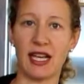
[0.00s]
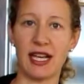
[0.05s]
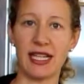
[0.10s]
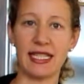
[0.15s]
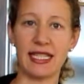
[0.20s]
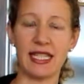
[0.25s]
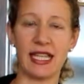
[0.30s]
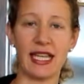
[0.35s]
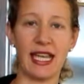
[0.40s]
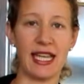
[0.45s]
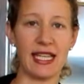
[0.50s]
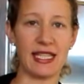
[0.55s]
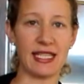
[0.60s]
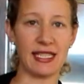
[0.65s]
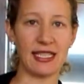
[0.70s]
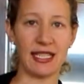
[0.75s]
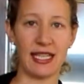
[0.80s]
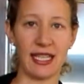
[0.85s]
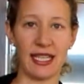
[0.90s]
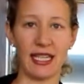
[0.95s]
I did a case
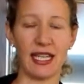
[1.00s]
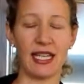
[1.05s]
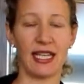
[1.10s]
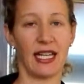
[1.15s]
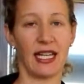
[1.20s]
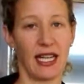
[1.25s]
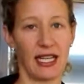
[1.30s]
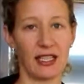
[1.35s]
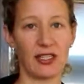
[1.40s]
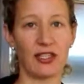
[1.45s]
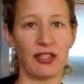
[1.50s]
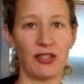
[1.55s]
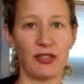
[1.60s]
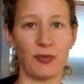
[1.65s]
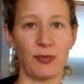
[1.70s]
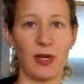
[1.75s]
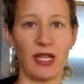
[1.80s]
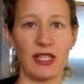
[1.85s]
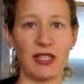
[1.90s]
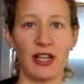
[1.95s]
study, and I actually used
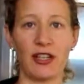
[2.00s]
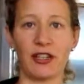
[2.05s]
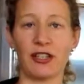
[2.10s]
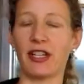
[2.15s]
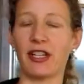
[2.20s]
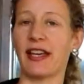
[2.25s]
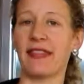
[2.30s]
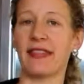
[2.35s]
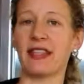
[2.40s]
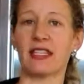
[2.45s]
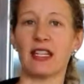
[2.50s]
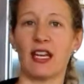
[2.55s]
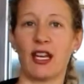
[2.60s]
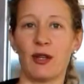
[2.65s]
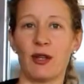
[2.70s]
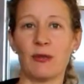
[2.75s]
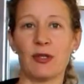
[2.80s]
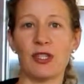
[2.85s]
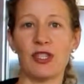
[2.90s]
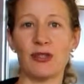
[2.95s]
my daughter. At the
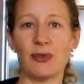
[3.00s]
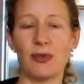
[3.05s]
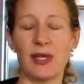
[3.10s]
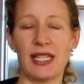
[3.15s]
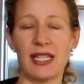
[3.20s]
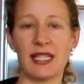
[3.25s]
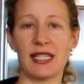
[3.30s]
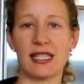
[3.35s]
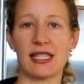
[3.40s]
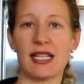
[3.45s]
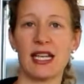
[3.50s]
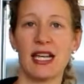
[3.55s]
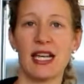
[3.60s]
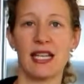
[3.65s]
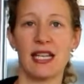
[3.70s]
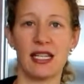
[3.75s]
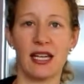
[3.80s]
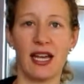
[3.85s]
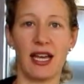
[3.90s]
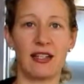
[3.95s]
time, she was
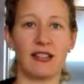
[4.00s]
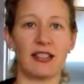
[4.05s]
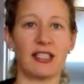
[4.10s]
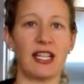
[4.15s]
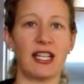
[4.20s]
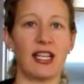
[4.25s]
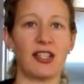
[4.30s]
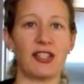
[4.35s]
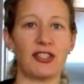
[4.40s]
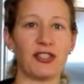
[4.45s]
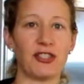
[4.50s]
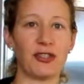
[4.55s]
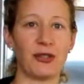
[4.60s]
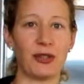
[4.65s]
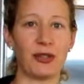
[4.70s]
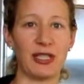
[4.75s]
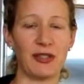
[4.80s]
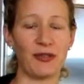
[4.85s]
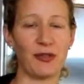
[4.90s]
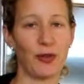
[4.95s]
9 or 10 years
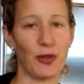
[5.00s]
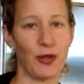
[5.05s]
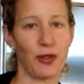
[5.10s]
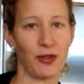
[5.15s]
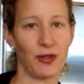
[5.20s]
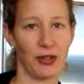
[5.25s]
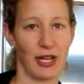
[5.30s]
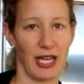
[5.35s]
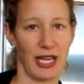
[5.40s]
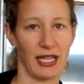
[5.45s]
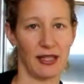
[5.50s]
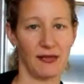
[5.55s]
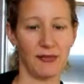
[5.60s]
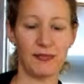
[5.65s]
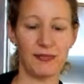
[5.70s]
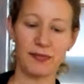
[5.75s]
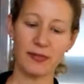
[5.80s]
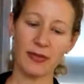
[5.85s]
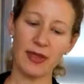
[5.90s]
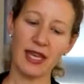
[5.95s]
old in 4th grade.
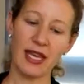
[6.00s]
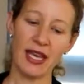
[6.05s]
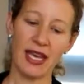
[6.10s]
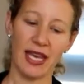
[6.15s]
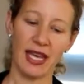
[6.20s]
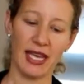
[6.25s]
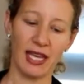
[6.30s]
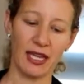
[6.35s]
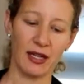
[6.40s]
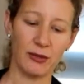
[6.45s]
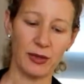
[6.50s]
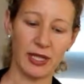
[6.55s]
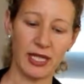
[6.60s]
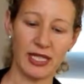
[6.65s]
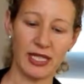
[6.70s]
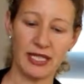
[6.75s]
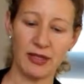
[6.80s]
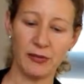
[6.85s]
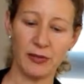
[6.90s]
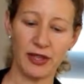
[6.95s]
And what I
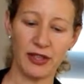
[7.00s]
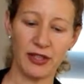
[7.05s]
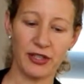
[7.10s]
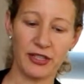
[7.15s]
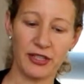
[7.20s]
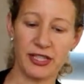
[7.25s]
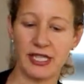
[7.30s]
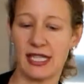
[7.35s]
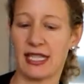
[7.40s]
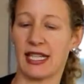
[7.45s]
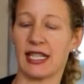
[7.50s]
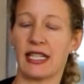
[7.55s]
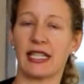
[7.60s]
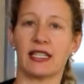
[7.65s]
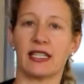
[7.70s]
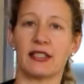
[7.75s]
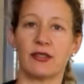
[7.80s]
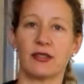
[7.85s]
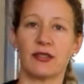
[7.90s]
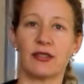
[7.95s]
did with her is
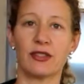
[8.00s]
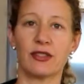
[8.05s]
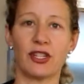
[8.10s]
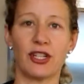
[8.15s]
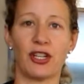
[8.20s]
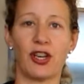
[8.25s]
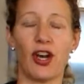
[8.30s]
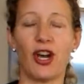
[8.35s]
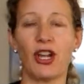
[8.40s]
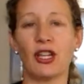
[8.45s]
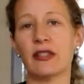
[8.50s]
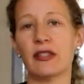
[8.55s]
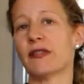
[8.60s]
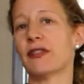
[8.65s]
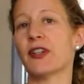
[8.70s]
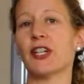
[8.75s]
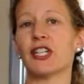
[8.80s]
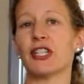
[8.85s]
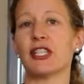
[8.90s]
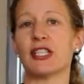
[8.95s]
I took all of
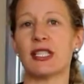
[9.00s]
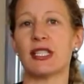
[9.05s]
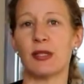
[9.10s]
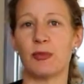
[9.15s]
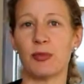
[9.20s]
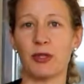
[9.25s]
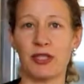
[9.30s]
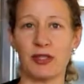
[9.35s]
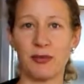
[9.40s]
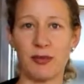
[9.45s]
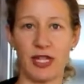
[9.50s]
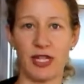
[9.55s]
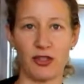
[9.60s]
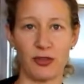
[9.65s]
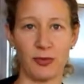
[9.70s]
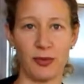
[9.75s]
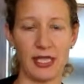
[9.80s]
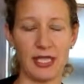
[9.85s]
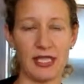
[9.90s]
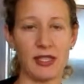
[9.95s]
her Dibbles
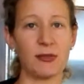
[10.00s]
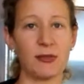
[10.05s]
measurements.